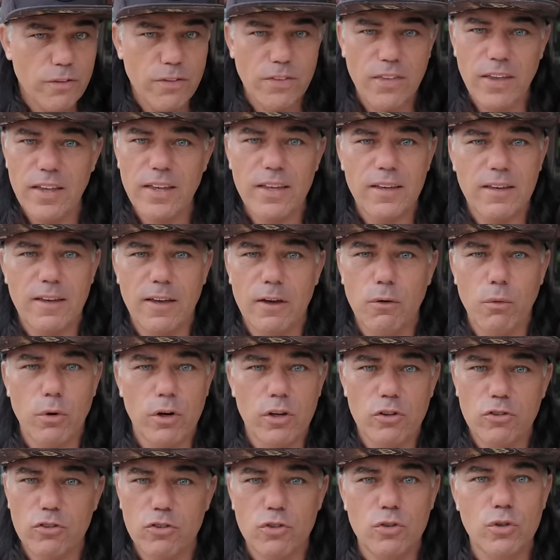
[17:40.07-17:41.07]
thinking
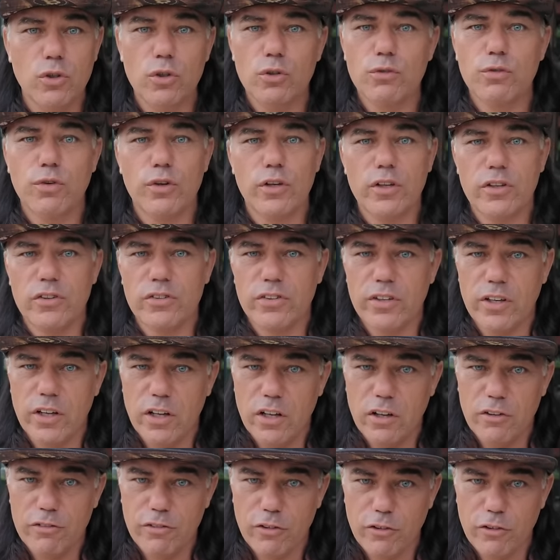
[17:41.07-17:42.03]
what is good for yourself